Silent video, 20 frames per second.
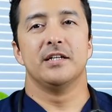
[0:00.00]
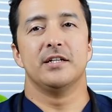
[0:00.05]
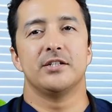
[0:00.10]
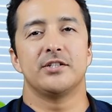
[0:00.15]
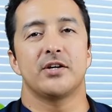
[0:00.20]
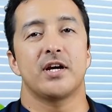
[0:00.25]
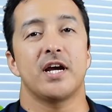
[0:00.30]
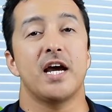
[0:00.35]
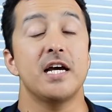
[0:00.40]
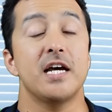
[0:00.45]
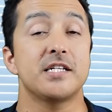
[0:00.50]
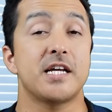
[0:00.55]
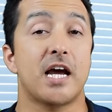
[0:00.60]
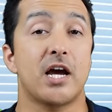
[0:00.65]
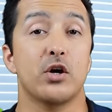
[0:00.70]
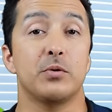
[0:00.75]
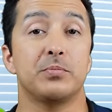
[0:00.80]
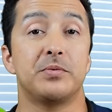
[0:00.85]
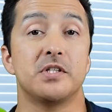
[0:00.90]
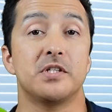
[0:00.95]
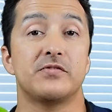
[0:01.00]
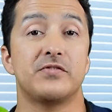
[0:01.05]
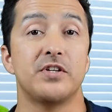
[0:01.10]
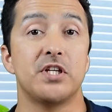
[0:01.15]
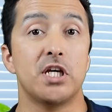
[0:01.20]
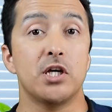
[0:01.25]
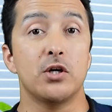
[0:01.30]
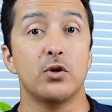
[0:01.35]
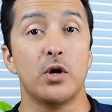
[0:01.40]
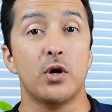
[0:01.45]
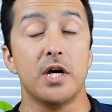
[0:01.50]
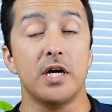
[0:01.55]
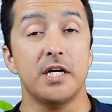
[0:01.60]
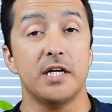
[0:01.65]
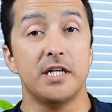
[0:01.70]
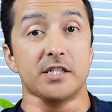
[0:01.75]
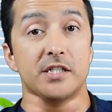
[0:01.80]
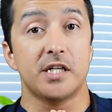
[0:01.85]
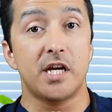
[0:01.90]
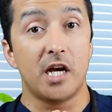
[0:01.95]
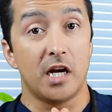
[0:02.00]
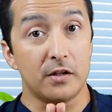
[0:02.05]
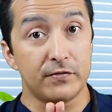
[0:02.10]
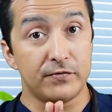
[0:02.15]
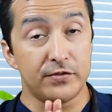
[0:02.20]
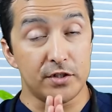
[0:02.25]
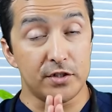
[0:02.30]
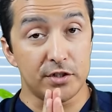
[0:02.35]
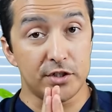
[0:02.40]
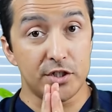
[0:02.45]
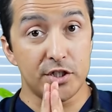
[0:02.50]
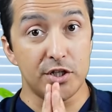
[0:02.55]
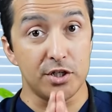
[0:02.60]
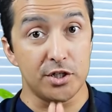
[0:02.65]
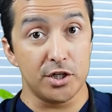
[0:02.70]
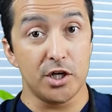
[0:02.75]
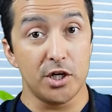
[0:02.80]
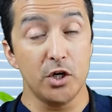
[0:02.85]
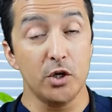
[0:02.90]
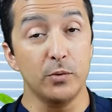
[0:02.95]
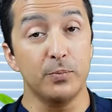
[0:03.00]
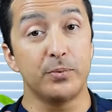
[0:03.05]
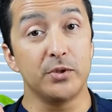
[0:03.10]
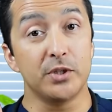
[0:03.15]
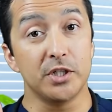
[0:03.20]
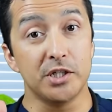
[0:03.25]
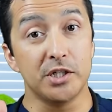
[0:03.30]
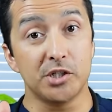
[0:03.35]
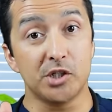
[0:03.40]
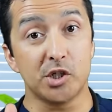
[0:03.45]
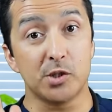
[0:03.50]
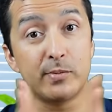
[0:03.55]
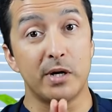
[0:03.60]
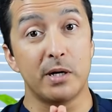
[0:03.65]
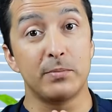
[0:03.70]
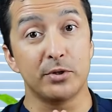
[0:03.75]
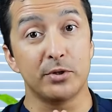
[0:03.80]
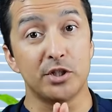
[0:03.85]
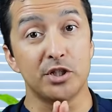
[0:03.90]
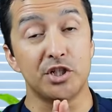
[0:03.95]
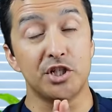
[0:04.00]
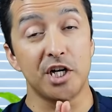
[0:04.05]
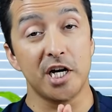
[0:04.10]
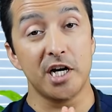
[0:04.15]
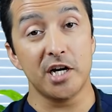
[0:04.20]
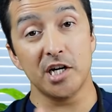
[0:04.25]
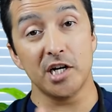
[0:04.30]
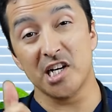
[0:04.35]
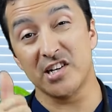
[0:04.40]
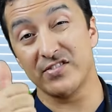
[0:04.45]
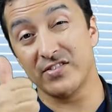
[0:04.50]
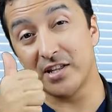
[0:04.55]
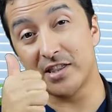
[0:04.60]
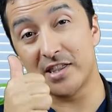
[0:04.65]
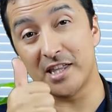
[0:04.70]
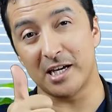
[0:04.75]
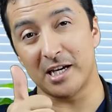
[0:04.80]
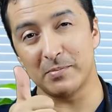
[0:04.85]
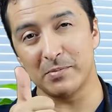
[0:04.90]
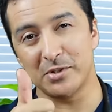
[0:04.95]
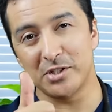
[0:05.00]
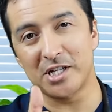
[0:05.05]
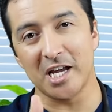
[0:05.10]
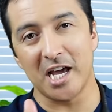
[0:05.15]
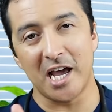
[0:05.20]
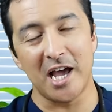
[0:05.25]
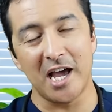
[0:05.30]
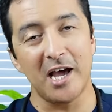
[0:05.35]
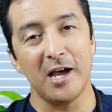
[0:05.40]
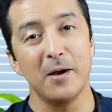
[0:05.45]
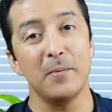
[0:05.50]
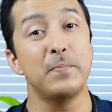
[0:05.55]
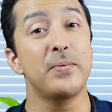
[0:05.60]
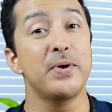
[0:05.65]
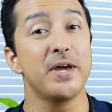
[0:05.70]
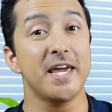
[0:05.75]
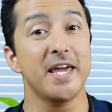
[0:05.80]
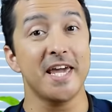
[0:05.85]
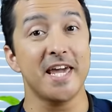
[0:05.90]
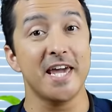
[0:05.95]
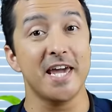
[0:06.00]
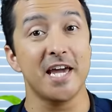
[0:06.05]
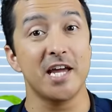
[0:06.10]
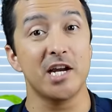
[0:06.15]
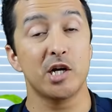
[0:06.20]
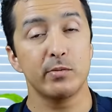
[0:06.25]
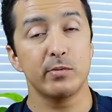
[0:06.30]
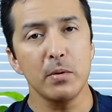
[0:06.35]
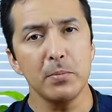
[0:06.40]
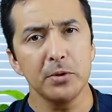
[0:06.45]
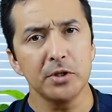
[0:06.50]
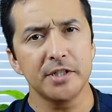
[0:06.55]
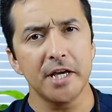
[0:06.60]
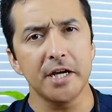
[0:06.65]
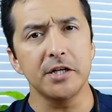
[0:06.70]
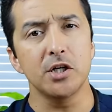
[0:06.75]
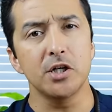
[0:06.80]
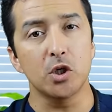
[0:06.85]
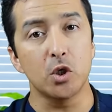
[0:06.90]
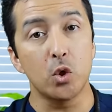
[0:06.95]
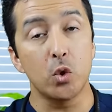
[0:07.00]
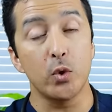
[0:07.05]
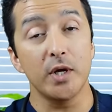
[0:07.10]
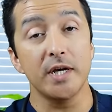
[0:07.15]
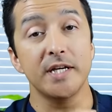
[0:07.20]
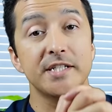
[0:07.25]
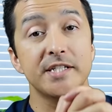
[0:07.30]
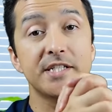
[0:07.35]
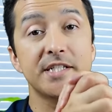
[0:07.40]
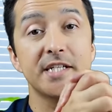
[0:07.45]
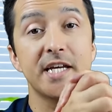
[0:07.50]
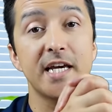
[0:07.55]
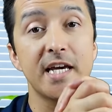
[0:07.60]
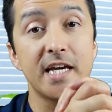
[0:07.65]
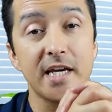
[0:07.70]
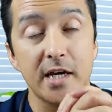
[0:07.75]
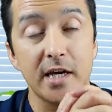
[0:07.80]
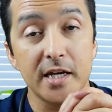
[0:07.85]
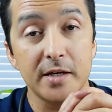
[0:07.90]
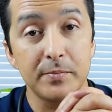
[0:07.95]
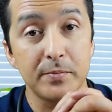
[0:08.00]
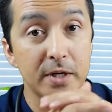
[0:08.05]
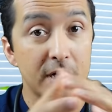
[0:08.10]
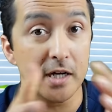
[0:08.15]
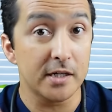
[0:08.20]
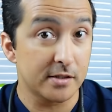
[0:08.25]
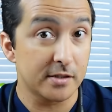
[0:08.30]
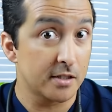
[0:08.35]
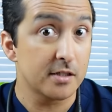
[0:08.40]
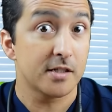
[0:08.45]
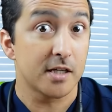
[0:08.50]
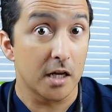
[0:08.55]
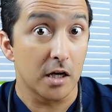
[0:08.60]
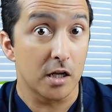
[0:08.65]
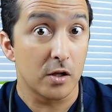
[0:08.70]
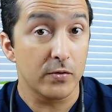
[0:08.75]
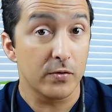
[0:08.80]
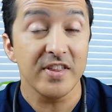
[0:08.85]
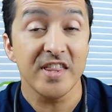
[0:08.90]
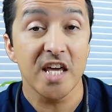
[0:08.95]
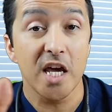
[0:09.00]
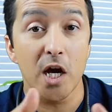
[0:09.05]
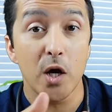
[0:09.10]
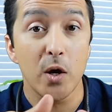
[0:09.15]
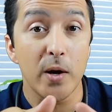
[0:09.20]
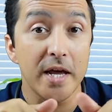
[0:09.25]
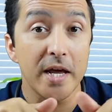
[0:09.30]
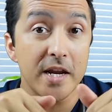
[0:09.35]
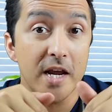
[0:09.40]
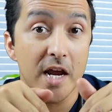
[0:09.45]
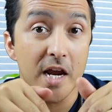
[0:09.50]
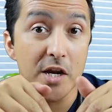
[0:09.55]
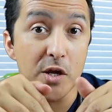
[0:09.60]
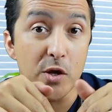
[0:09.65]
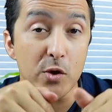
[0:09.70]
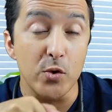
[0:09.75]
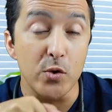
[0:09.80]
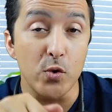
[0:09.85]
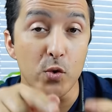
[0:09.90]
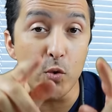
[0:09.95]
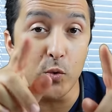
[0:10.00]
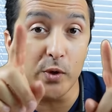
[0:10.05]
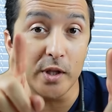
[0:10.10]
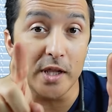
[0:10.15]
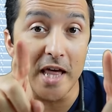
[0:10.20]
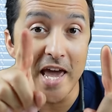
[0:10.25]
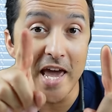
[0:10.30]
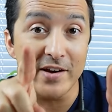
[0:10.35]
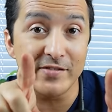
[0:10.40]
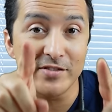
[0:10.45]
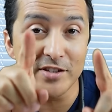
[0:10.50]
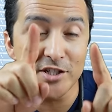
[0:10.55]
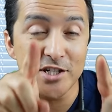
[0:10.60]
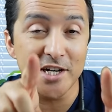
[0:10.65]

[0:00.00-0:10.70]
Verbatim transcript: So guys, I hope this video is helpful to you. Please remember to share, give a thumbs up, and remember to take the quiz uh, because this is the end of the video, and then you will have the